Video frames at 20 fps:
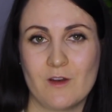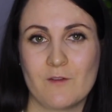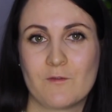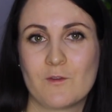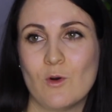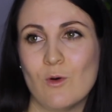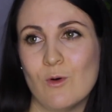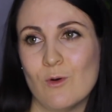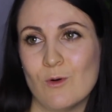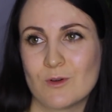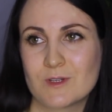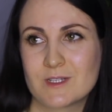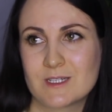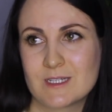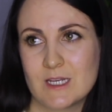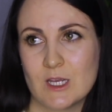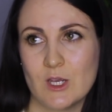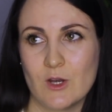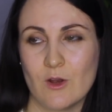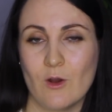Of
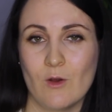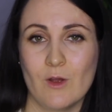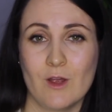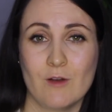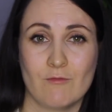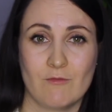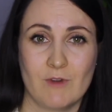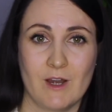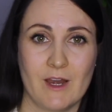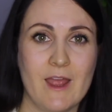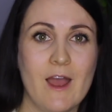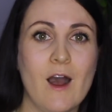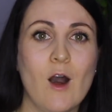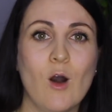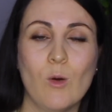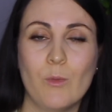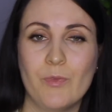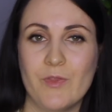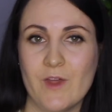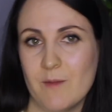course, you know, it really
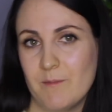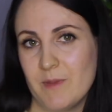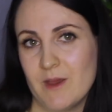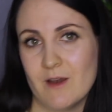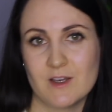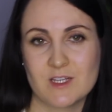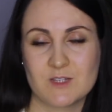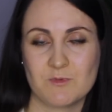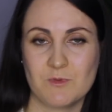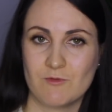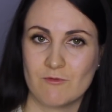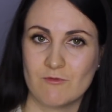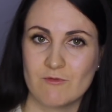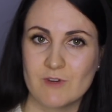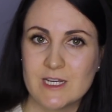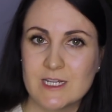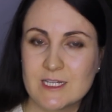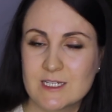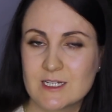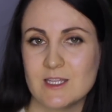helped that parents would
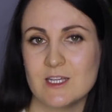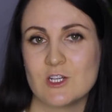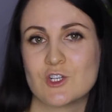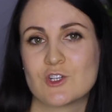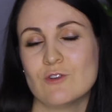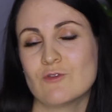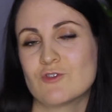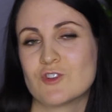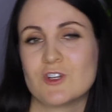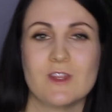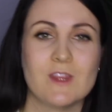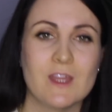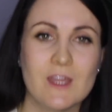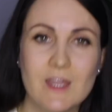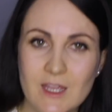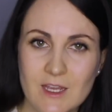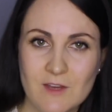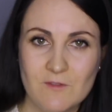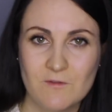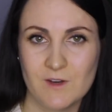read to their children in
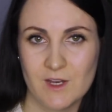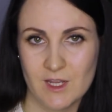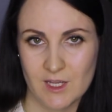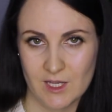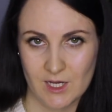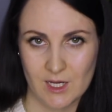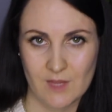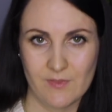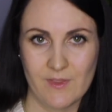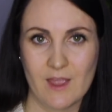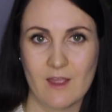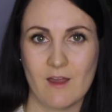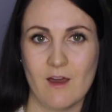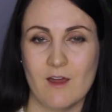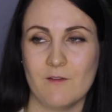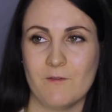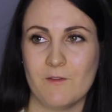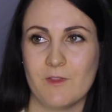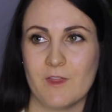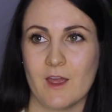the evening and that
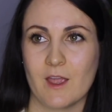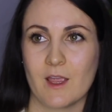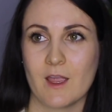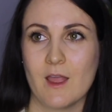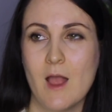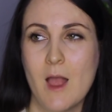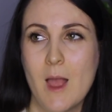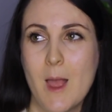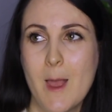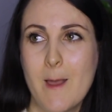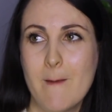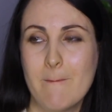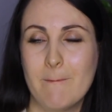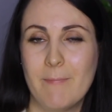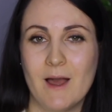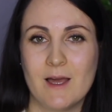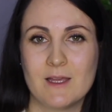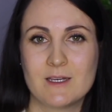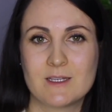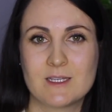kind of thing,
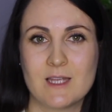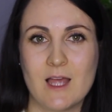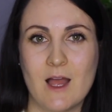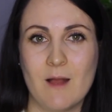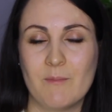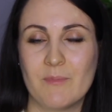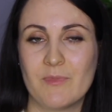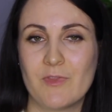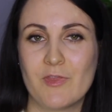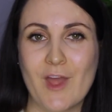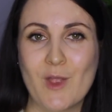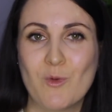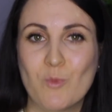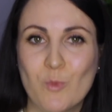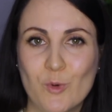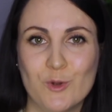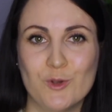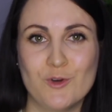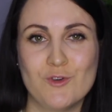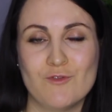but they
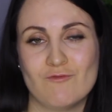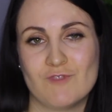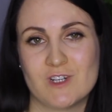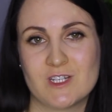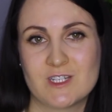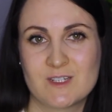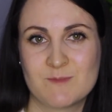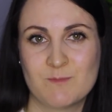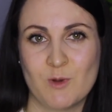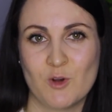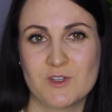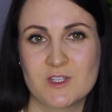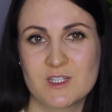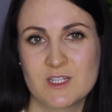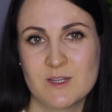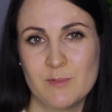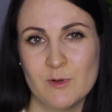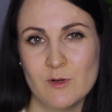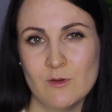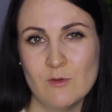weren't
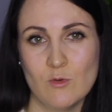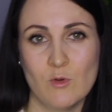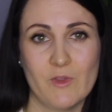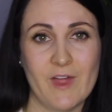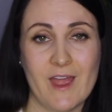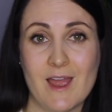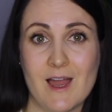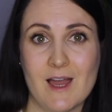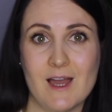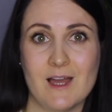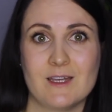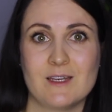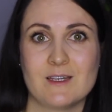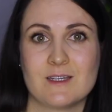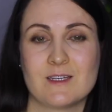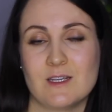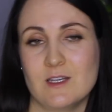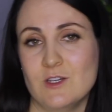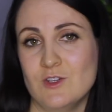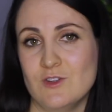responsible, or they
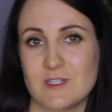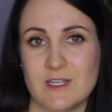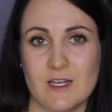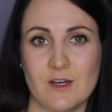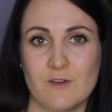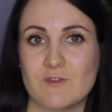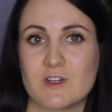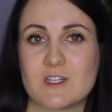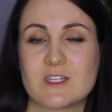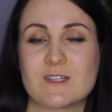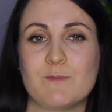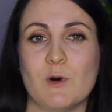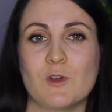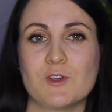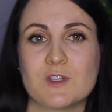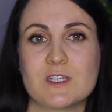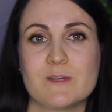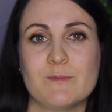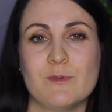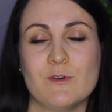aren't in New Zealand
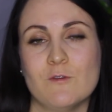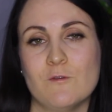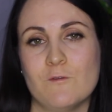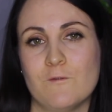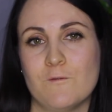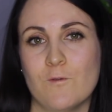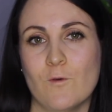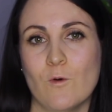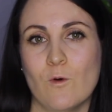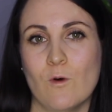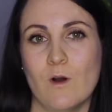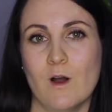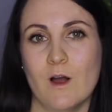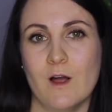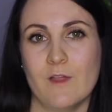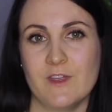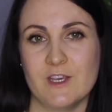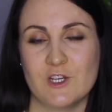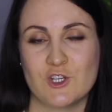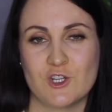responsible
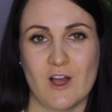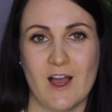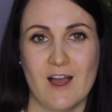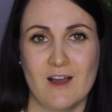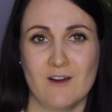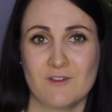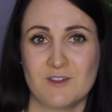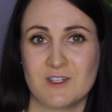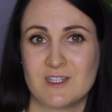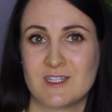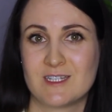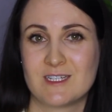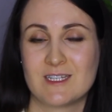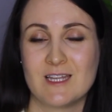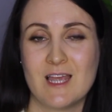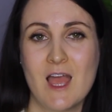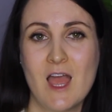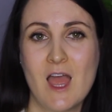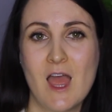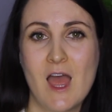for their
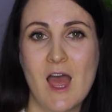child's